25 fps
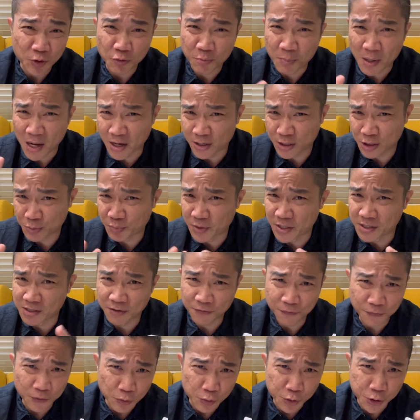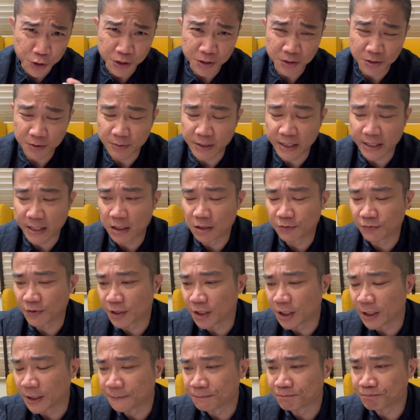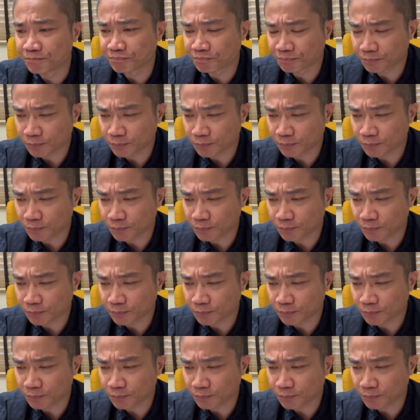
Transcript: past, present, future, that kind of a thing.